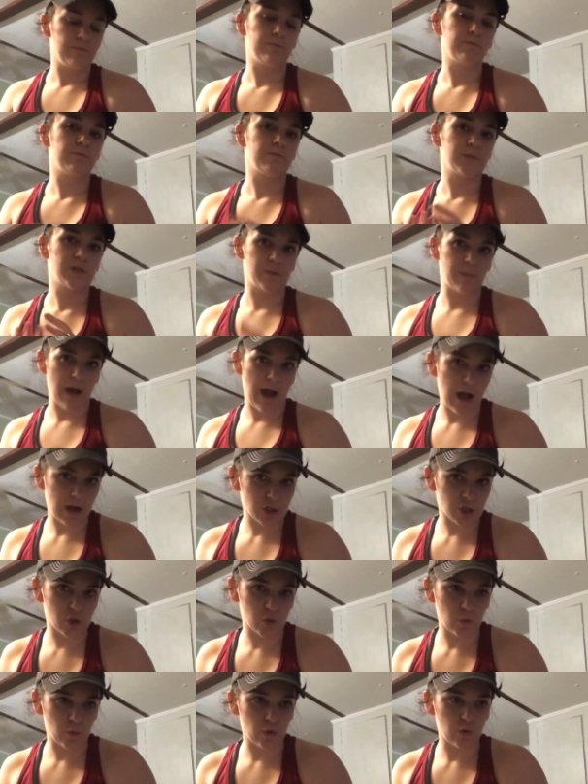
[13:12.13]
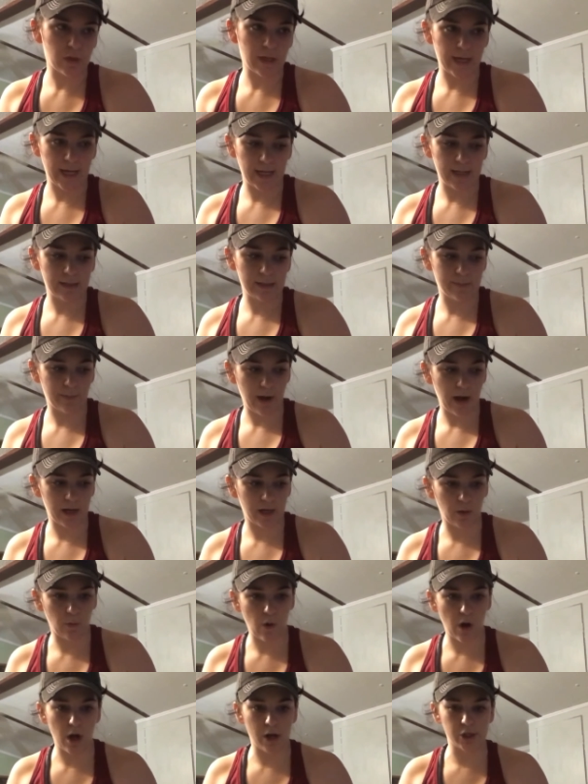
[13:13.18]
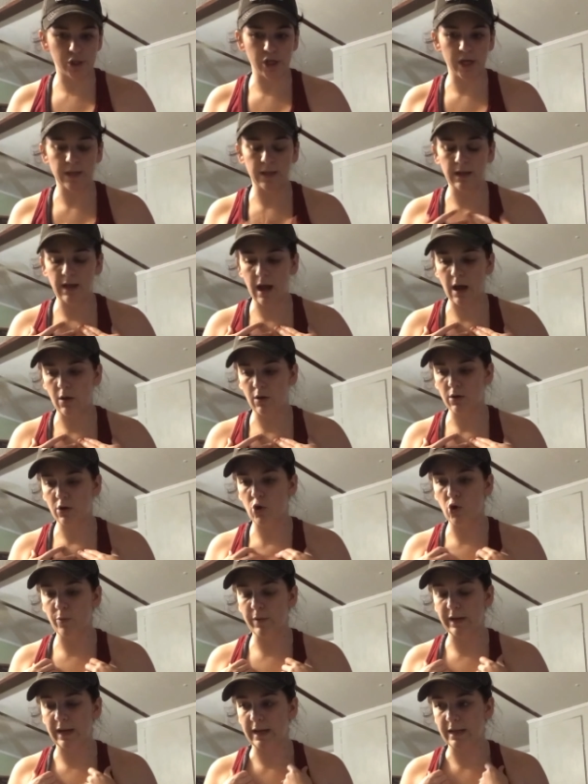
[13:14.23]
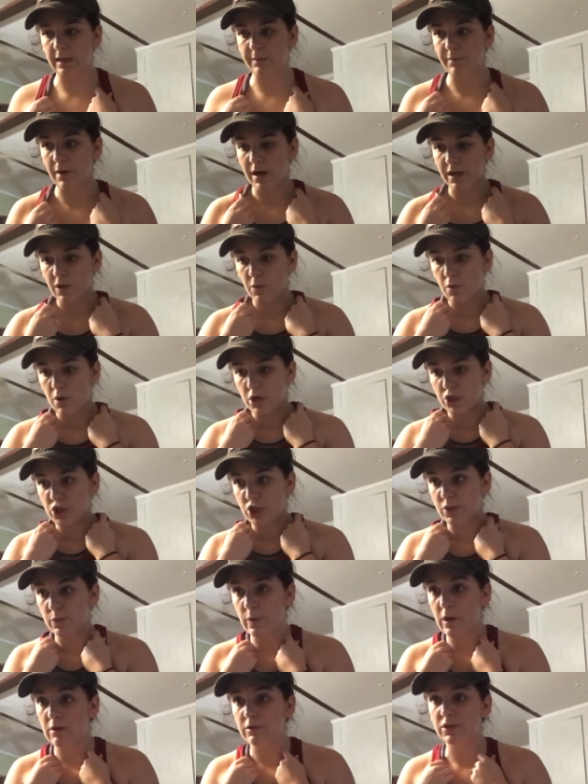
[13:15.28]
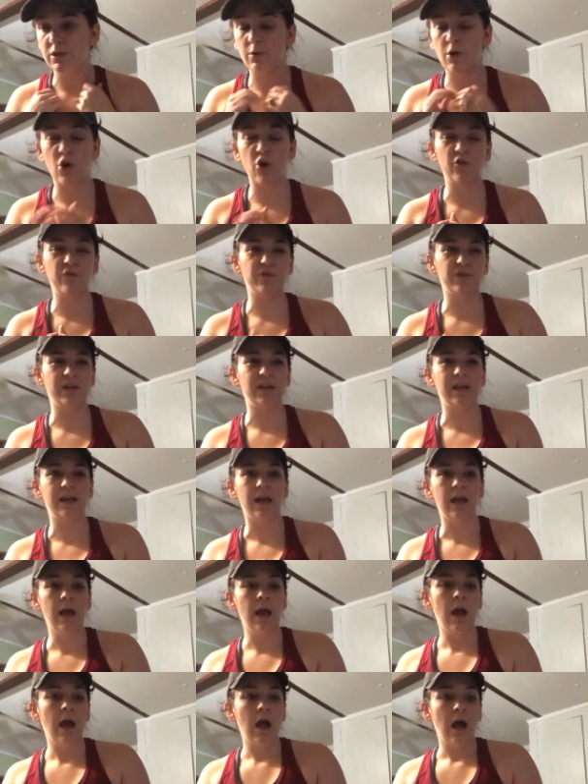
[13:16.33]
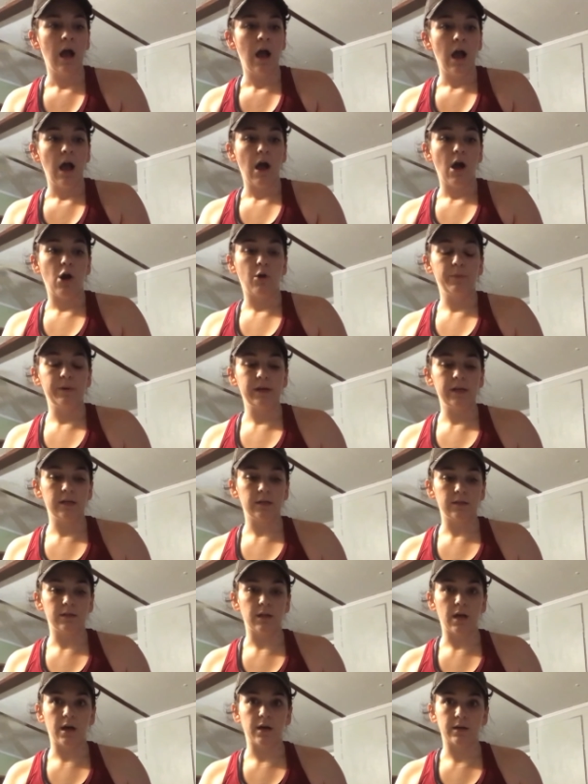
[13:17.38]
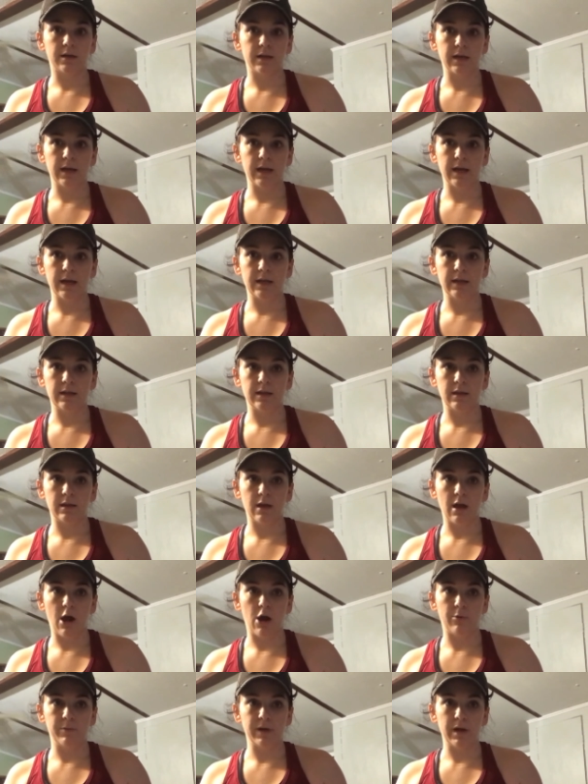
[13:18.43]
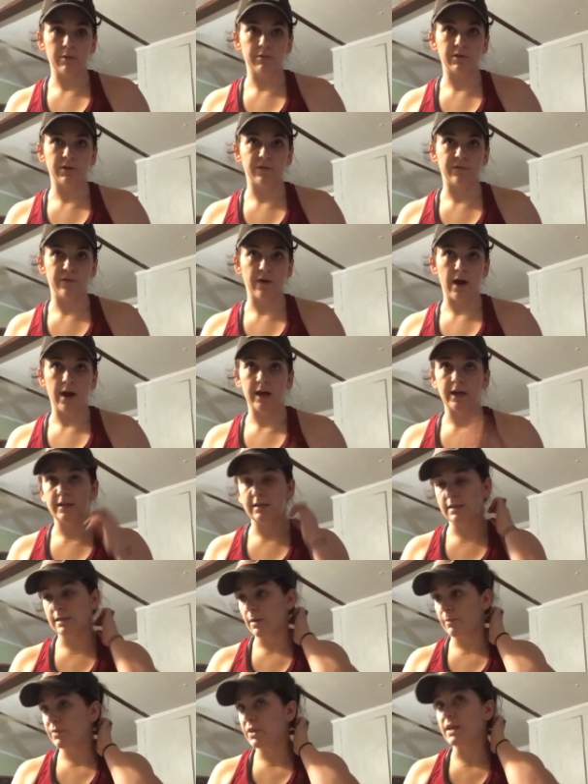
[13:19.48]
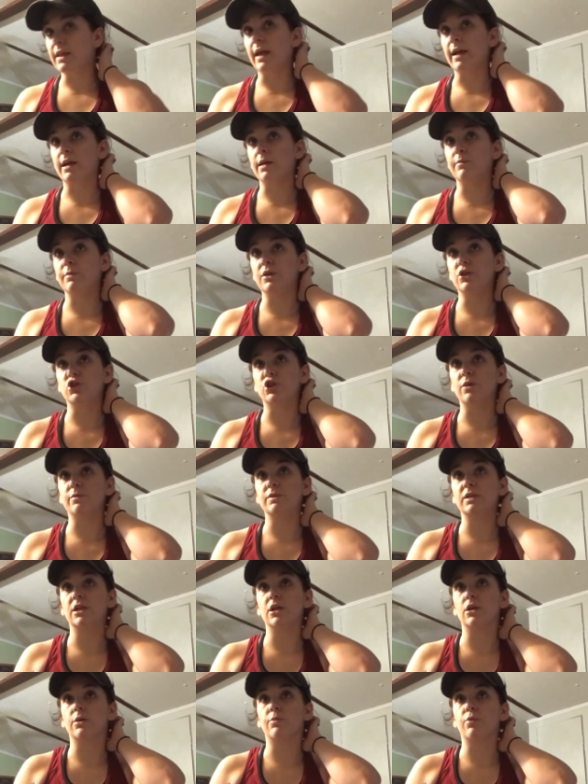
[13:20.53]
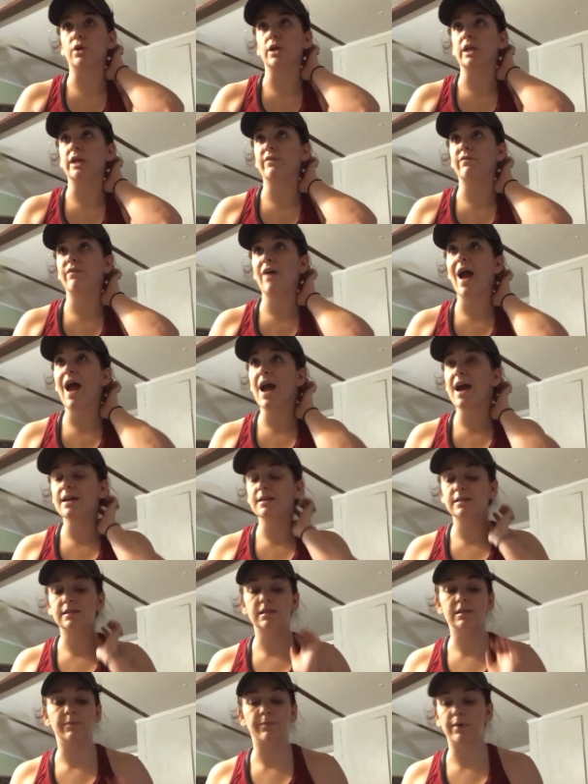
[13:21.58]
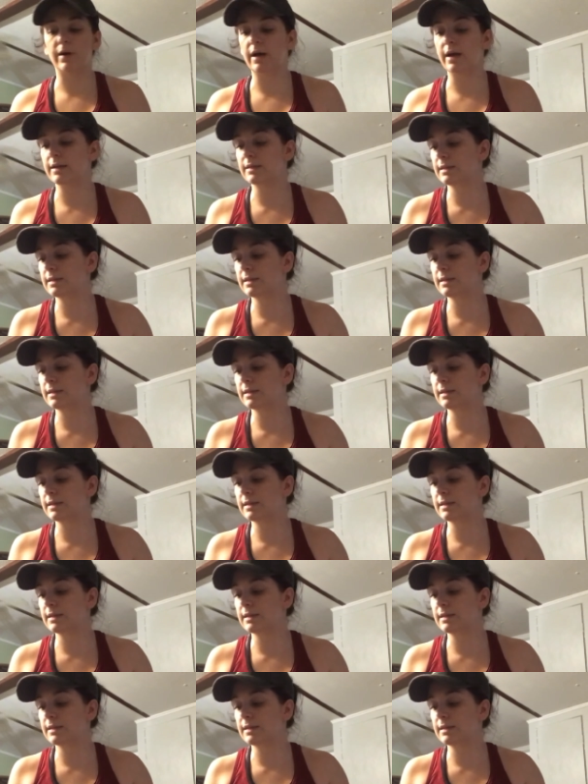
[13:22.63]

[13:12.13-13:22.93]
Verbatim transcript: some actual kids body wash and then Colby and I need body wash as well. So hopefully I'll be in luck and I'll be able to find something that can be shipped here pretty fast. But